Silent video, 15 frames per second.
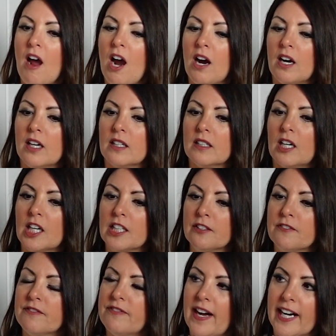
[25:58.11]
our, our
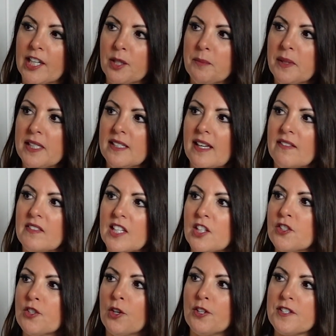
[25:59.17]
environment and the
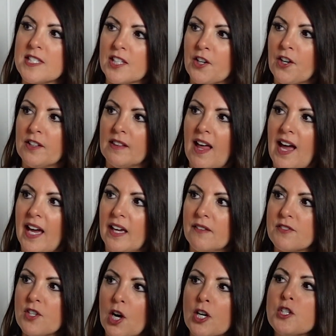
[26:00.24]
adults in our
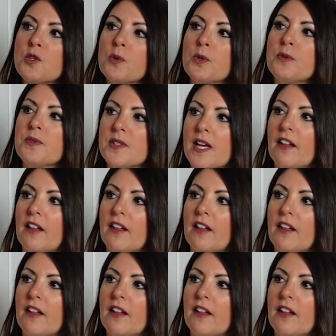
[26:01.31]
lives are truth